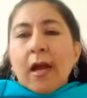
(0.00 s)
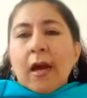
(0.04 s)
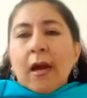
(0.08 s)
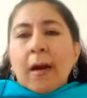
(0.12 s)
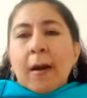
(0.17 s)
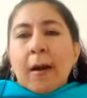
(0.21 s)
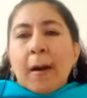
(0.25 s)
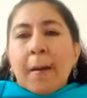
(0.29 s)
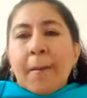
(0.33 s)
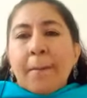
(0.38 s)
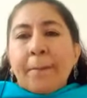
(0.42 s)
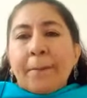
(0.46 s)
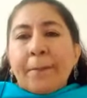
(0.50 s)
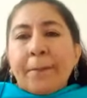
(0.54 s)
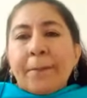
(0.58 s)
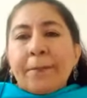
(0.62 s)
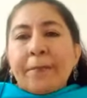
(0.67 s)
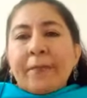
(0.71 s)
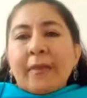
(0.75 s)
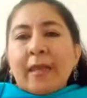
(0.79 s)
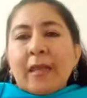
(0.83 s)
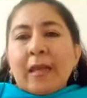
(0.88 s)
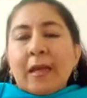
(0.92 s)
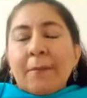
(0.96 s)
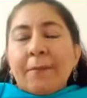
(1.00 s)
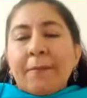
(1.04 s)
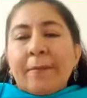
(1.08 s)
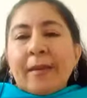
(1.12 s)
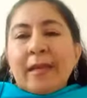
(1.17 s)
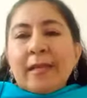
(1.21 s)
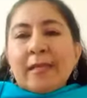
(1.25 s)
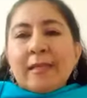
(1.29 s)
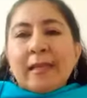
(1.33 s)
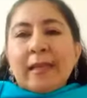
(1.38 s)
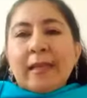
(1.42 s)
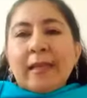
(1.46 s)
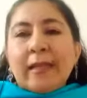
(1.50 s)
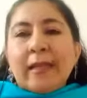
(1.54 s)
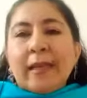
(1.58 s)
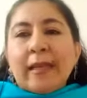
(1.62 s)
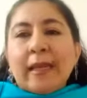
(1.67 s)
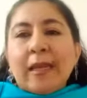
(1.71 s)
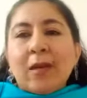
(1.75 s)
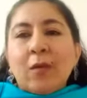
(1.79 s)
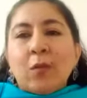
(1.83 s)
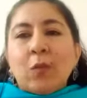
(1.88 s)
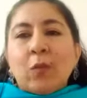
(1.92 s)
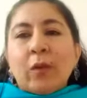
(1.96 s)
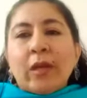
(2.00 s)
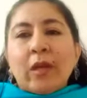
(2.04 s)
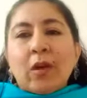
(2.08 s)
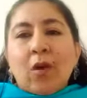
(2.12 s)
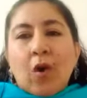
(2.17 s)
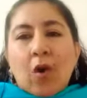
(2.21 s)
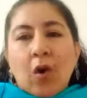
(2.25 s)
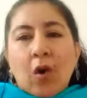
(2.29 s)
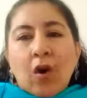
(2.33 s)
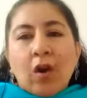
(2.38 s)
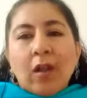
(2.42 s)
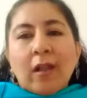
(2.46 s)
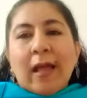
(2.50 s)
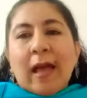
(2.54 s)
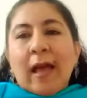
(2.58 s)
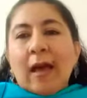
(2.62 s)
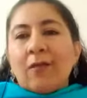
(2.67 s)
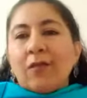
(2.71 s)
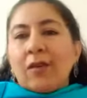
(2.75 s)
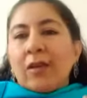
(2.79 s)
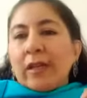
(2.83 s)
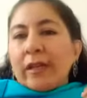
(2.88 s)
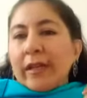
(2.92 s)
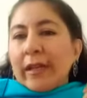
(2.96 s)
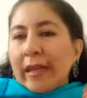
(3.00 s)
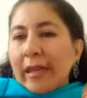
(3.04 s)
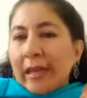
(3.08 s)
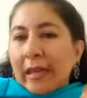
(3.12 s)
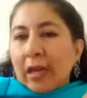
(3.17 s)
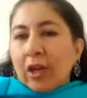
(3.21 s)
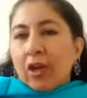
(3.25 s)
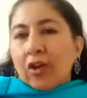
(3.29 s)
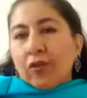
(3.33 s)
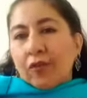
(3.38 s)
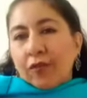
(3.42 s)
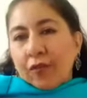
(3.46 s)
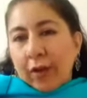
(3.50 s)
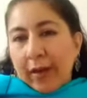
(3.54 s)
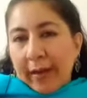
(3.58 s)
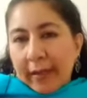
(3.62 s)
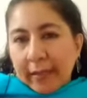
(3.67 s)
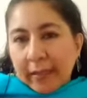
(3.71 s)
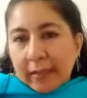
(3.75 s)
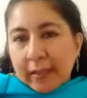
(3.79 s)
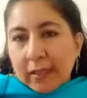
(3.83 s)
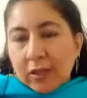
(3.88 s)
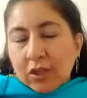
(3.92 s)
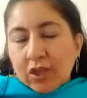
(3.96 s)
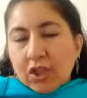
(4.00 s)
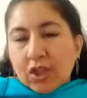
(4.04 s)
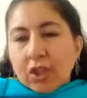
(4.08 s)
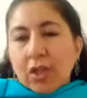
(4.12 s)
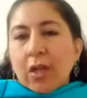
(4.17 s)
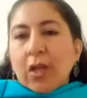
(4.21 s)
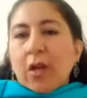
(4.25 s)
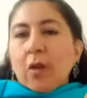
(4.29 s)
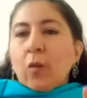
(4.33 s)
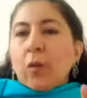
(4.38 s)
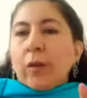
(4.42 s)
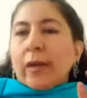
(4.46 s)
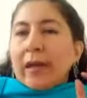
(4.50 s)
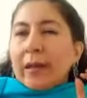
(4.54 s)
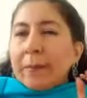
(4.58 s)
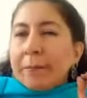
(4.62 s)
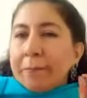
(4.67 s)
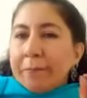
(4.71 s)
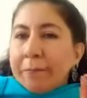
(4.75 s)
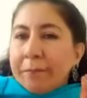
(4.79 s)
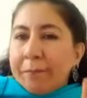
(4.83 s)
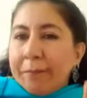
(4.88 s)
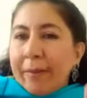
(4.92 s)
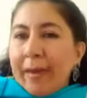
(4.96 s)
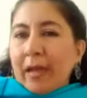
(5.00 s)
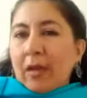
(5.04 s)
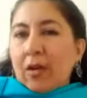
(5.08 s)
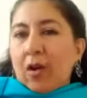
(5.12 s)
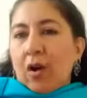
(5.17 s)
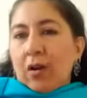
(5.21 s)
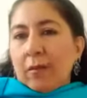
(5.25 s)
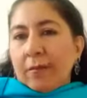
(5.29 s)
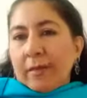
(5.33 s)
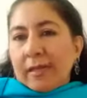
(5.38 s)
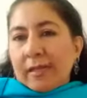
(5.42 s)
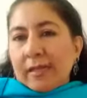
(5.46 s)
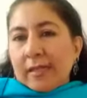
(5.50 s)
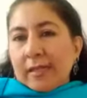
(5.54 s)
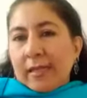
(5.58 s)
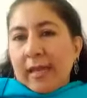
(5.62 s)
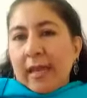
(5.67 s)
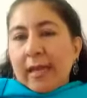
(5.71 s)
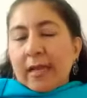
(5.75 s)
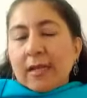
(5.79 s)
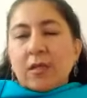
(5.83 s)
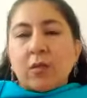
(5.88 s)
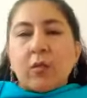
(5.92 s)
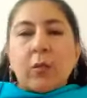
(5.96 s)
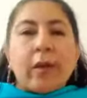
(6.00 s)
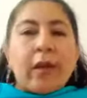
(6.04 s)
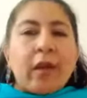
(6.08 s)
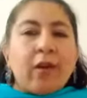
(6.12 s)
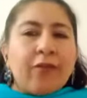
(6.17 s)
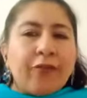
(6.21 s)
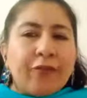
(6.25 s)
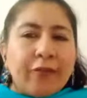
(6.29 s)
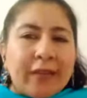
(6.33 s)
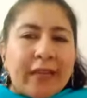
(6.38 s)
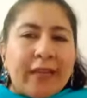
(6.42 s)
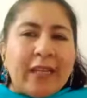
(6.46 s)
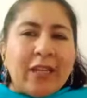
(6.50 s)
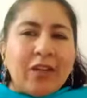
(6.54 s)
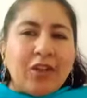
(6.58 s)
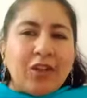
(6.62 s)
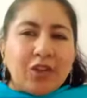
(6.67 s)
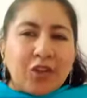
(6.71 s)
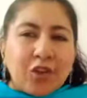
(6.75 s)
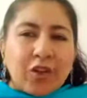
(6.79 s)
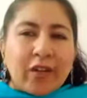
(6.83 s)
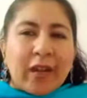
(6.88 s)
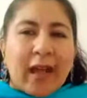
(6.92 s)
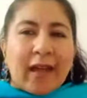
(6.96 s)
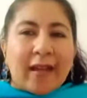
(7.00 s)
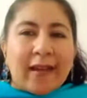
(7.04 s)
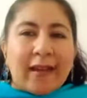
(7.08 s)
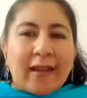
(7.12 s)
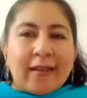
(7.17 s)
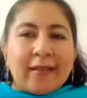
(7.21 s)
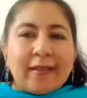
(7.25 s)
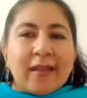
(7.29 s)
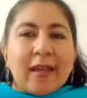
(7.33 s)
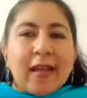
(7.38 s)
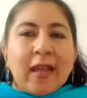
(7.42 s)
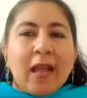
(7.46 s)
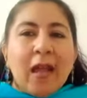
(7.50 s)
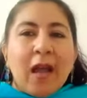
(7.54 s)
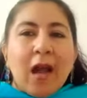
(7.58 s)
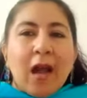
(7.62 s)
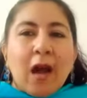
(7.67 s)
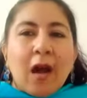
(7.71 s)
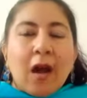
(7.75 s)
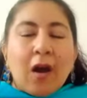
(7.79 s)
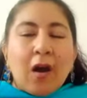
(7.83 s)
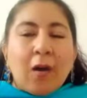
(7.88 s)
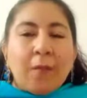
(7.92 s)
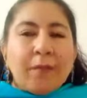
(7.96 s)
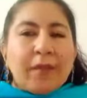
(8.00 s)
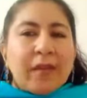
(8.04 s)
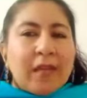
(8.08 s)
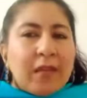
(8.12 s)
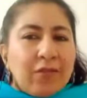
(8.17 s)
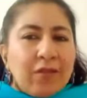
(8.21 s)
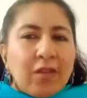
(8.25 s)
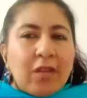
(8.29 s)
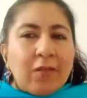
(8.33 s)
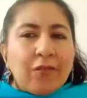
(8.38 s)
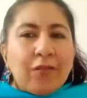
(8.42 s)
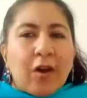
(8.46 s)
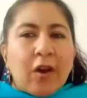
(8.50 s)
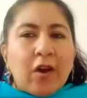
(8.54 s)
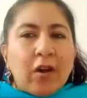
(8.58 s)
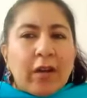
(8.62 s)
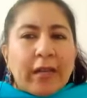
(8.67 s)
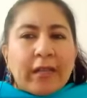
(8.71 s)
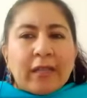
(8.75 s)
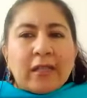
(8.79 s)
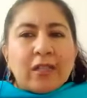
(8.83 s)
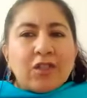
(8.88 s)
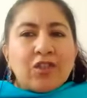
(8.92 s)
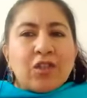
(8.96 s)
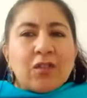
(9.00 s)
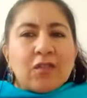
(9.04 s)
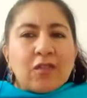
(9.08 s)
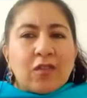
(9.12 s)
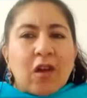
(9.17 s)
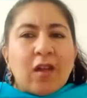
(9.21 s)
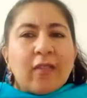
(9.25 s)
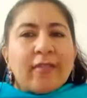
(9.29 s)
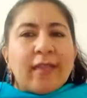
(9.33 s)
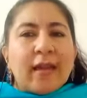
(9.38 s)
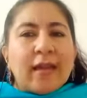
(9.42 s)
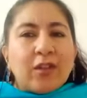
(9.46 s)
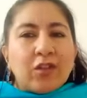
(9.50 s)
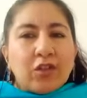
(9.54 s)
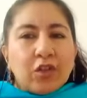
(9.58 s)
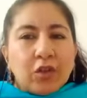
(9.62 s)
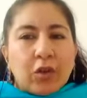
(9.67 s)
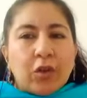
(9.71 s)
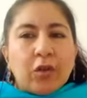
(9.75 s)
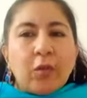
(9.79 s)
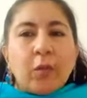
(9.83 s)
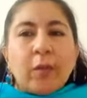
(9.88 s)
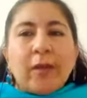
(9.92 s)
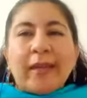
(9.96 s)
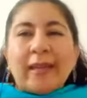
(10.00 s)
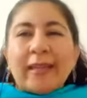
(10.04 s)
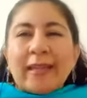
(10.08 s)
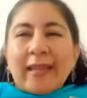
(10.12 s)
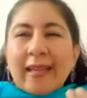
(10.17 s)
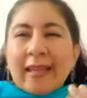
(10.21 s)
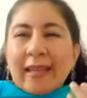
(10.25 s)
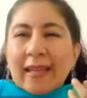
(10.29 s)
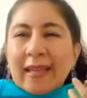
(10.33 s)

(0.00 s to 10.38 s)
um, basically we all have an ear for english we can pick on mistakes we are really good at it um, even if our english is not that good we can